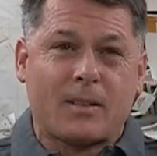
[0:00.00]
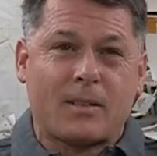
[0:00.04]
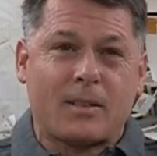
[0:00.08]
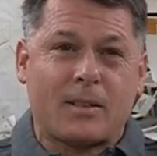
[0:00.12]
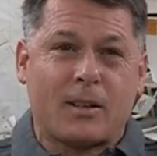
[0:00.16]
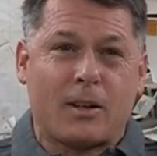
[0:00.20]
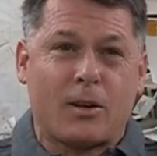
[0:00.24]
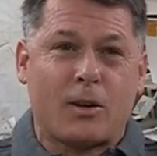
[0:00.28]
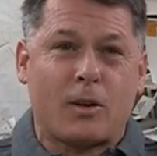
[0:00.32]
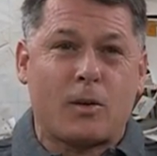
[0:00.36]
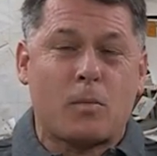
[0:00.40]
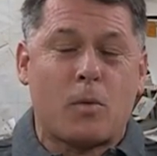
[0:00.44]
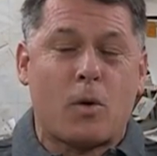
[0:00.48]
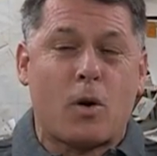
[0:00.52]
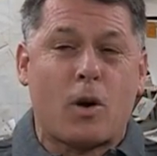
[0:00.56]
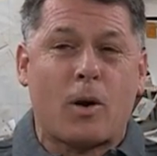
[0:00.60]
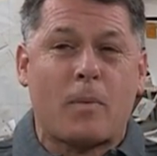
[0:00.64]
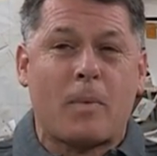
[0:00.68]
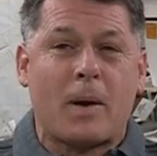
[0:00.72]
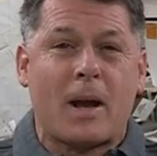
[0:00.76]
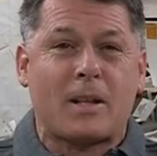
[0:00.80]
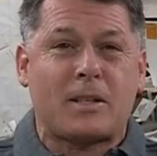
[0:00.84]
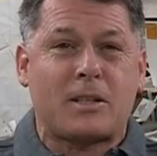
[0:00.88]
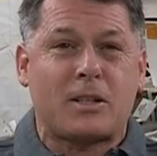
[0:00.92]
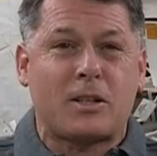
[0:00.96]
To learn more
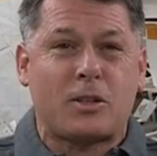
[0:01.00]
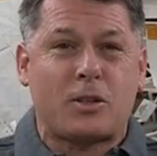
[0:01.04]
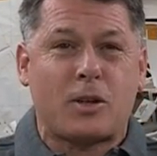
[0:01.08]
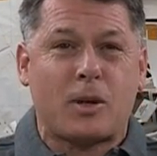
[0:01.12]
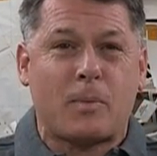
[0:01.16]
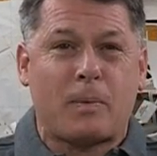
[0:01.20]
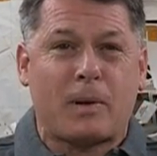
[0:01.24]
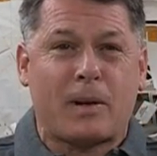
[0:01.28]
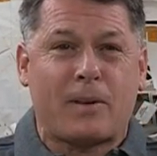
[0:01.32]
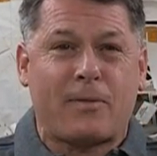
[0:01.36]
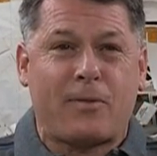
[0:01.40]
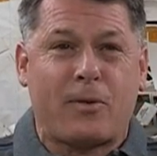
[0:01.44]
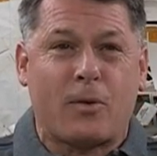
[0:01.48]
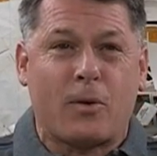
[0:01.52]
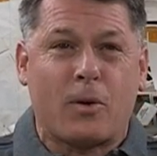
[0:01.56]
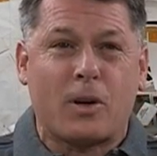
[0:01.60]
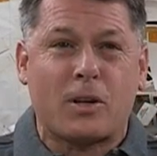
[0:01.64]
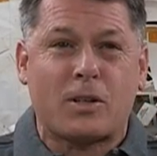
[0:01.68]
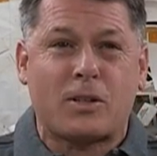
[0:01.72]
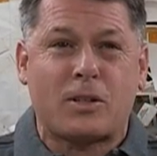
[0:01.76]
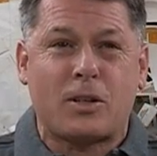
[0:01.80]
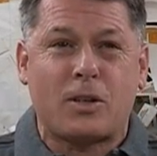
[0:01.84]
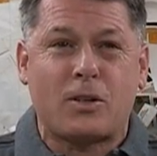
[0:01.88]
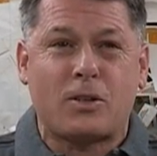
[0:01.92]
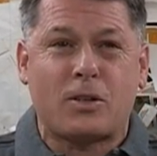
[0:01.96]
about centripetal
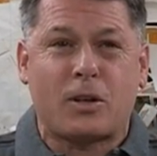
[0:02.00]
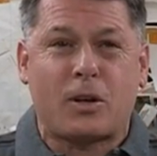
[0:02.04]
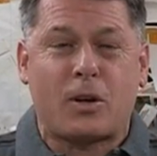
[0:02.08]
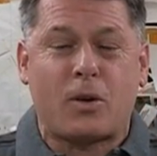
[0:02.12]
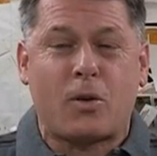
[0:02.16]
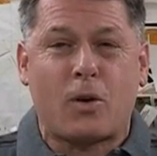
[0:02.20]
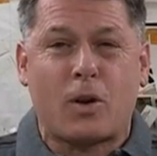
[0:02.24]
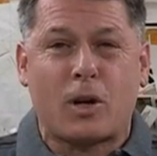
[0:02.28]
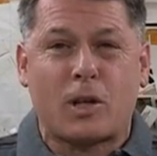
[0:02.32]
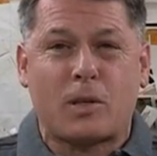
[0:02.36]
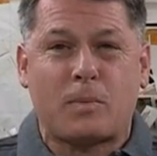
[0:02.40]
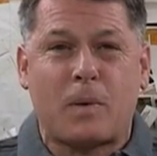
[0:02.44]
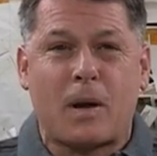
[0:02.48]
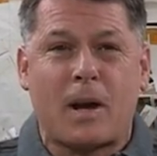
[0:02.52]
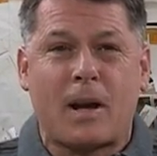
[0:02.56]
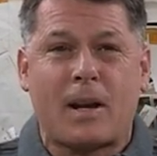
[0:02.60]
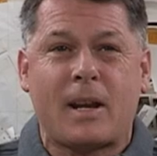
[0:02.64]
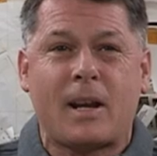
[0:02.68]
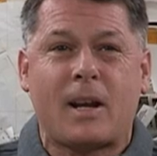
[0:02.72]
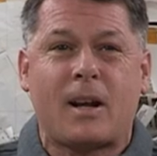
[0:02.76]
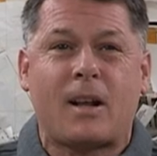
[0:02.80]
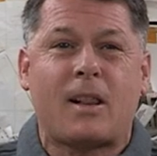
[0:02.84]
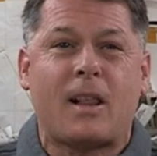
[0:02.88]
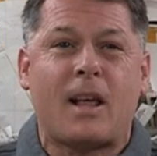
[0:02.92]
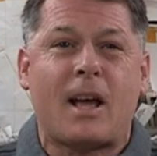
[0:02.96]
force, use the
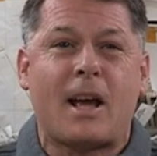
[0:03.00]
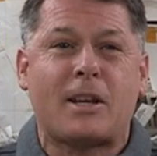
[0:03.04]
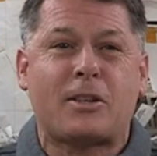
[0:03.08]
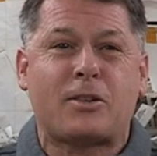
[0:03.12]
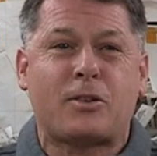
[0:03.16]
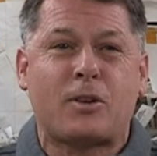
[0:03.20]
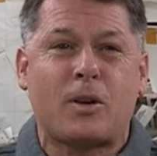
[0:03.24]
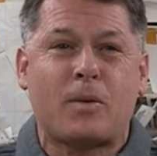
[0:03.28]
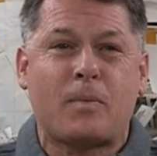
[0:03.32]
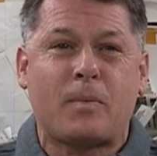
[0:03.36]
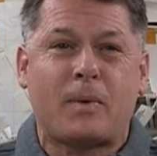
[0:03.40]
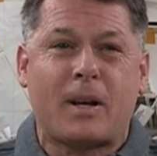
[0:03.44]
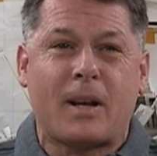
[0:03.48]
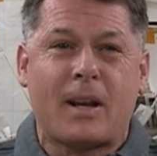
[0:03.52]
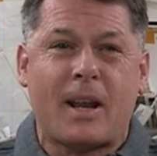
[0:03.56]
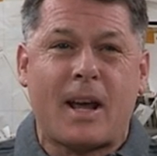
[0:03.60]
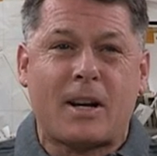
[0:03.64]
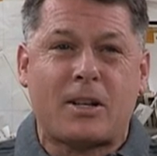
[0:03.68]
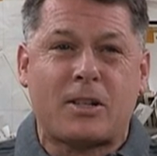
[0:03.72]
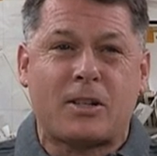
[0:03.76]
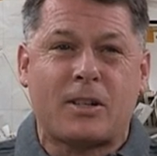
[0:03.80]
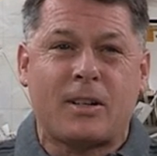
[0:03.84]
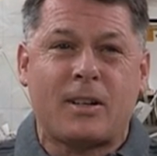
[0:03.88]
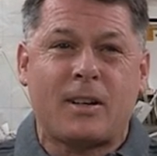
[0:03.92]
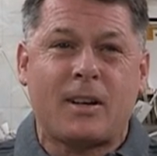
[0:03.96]
corresponding classroom
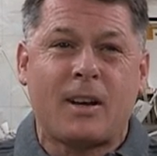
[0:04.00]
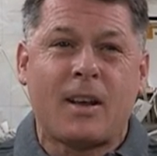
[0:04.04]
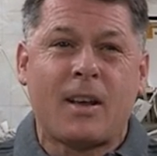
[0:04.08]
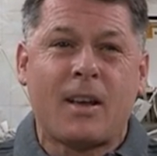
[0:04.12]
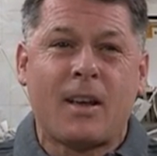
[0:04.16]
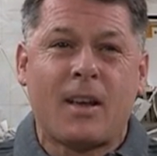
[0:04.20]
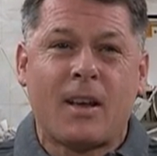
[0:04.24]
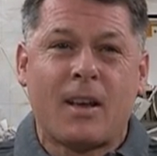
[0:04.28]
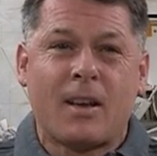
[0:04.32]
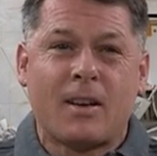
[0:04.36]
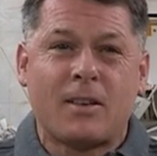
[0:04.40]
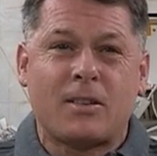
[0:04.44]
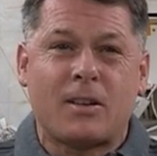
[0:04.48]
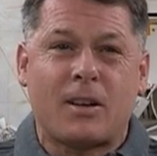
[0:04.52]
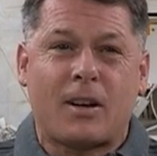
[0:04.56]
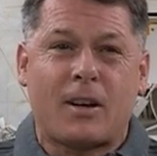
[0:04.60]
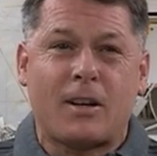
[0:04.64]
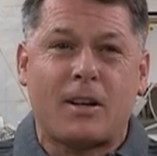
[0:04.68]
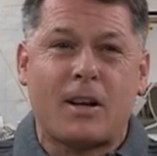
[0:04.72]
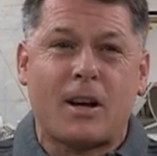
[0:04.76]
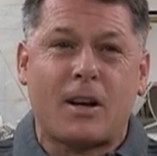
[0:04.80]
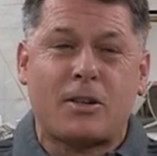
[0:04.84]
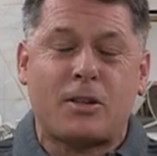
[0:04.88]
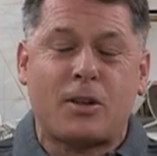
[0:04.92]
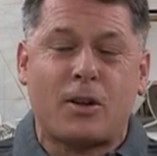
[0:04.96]
connection to
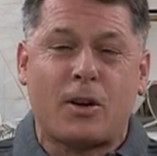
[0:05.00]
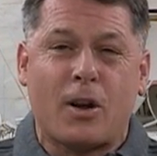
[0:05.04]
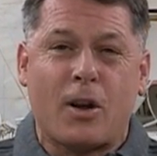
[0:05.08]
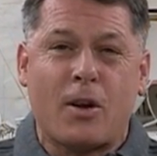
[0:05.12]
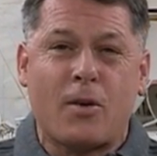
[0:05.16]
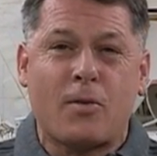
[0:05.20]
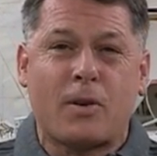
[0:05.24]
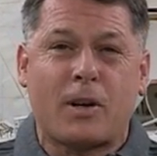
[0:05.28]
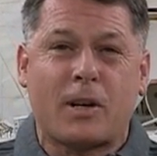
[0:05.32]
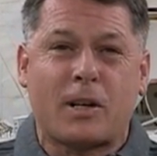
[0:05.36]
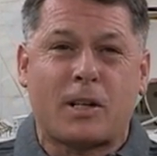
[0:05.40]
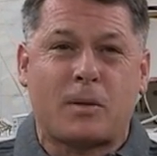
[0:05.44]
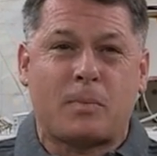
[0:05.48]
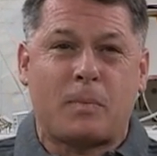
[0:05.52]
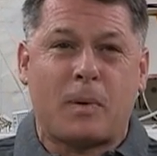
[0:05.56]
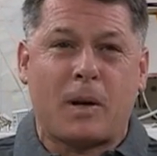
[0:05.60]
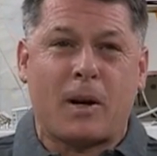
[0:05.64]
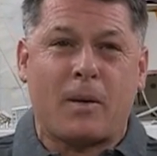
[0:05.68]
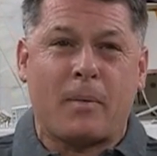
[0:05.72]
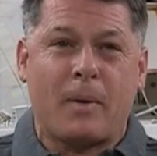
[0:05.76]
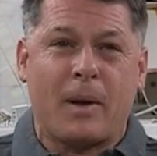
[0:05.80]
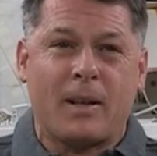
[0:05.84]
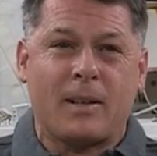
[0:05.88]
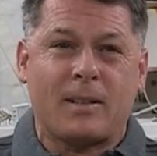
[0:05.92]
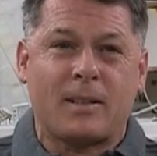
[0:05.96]
conduct your own
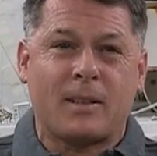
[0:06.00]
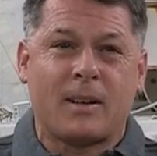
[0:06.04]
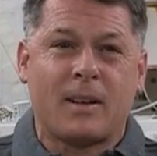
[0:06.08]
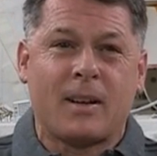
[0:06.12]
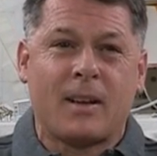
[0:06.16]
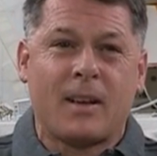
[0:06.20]
experiment